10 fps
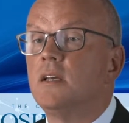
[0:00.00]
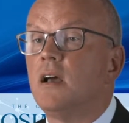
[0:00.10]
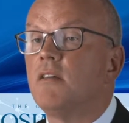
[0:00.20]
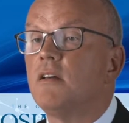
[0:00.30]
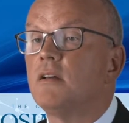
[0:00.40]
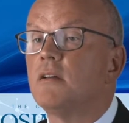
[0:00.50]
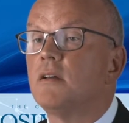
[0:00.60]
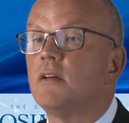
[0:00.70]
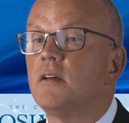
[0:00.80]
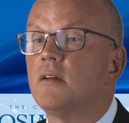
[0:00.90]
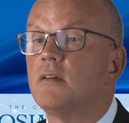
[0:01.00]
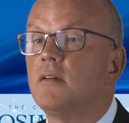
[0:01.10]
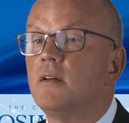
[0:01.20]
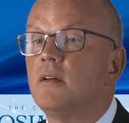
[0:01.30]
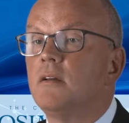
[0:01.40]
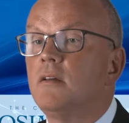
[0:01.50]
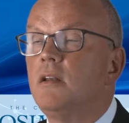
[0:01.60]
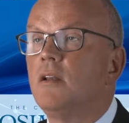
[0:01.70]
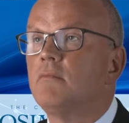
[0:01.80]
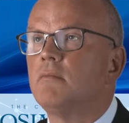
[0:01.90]
other
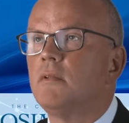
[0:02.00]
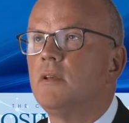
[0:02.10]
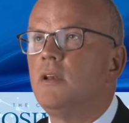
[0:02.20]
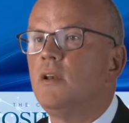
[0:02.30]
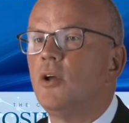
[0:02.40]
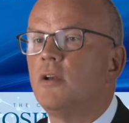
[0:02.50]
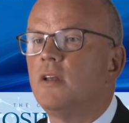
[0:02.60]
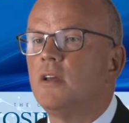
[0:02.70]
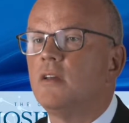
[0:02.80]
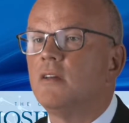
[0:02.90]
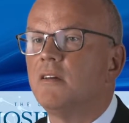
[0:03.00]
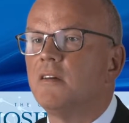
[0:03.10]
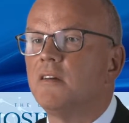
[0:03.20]
e-learning